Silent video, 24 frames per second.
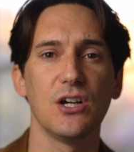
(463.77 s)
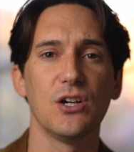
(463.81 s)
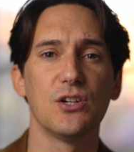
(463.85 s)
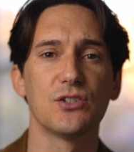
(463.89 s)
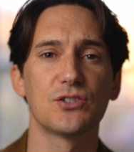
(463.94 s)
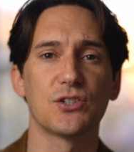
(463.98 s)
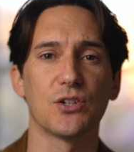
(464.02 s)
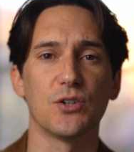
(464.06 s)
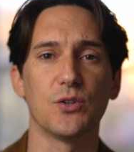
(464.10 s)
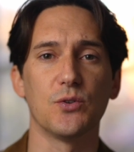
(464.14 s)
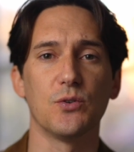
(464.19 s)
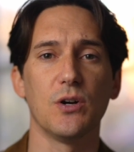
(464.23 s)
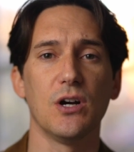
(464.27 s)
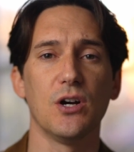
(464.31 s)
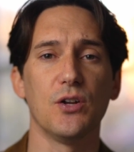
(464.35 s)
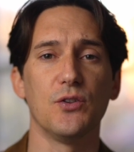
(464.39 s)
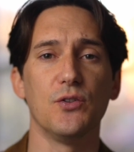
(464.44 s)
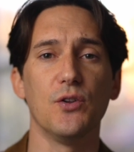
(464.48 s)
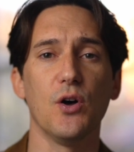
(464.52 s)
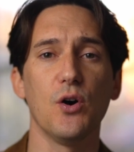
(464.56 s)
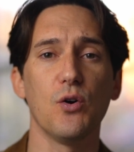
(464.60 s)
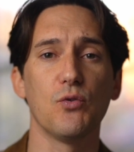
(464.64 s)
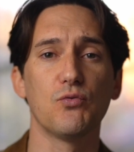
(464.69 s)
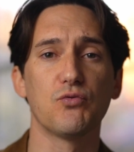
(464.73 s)
so
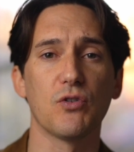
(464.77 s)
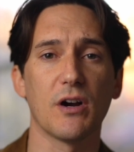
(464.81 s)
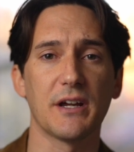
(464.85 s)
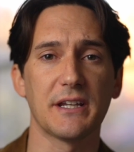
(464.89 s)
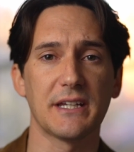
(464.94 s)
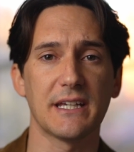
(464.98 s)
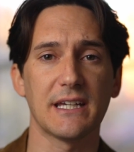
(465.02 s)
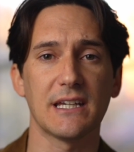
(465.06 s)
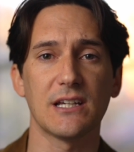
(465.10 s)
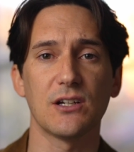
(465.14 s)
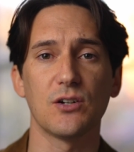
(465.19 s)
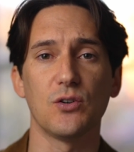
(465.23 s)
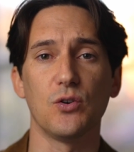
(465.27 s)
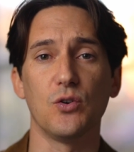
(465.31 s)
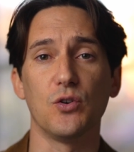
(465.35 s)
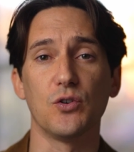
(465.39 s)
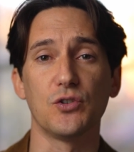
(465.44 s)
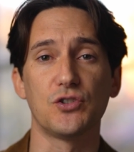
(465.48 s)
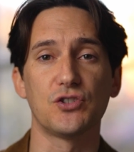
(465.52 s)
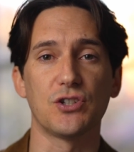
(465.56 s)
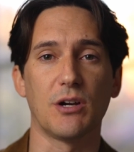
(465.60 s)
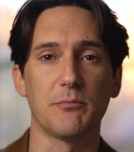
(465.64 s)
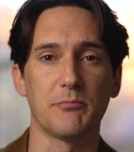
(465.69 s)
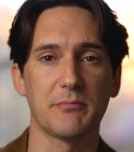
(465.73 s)
no running or
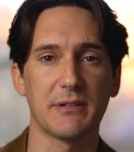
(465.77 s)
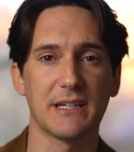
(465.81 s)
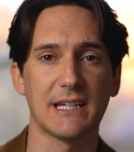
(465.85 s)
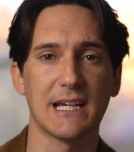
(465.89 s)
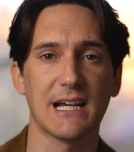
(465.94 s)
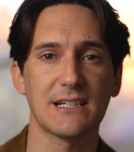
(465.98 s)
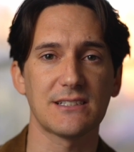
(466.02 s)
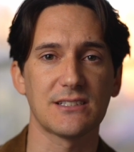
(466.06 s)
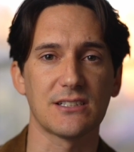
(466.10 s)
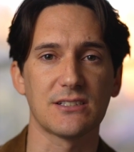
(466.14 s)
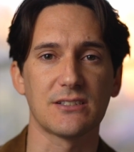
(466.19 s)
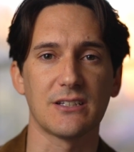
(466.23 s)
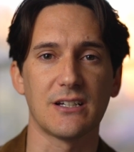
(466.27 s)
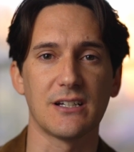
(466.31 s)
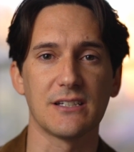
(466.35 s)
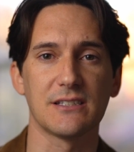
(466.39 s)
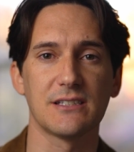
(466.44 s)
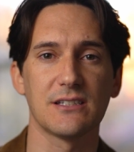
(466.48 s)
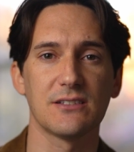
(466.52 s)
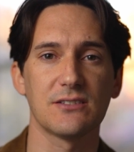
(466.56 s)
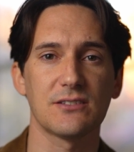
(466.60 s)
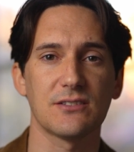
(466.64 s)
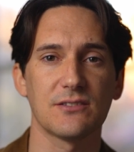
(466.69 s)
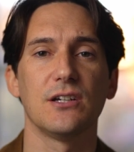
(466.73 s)
jumping
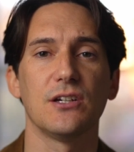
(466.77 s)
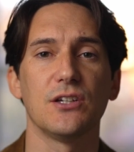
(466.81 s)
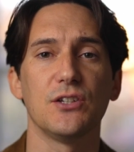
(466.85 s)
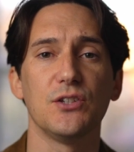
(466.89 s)
exercises.